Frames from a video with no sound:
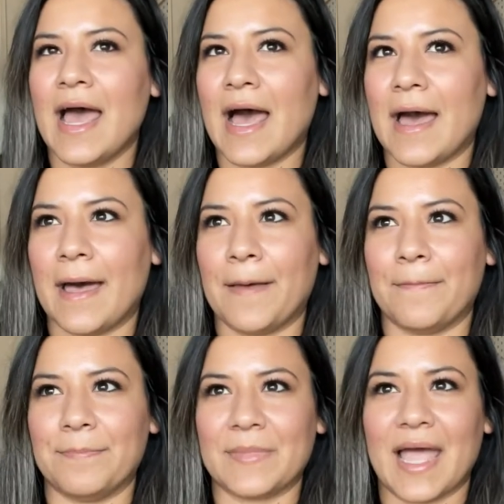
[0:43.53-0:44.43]

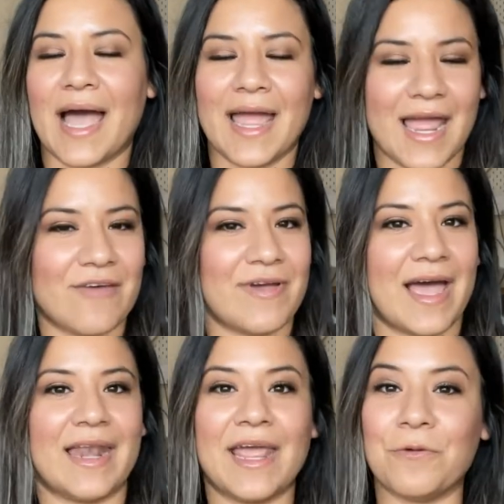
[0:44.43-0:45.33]
Um, I have
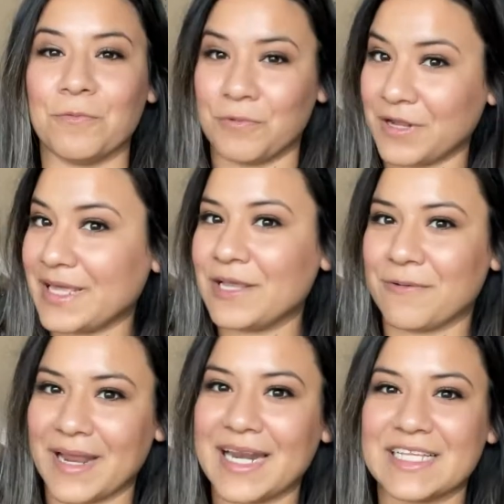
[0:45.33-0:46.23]
had a really
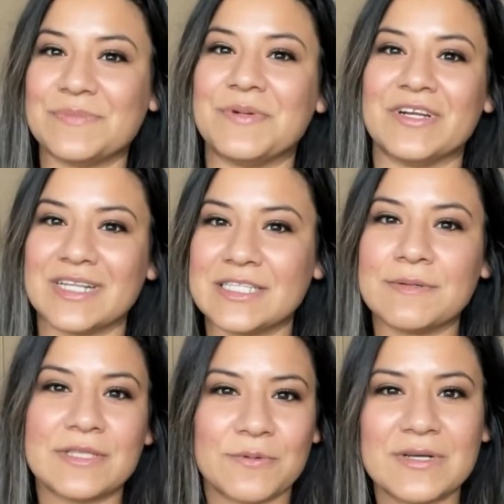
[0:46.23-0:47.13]
great experience
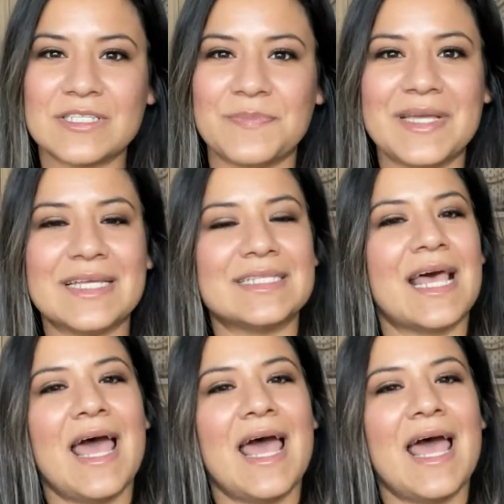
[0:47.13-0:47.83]
with quilt bees.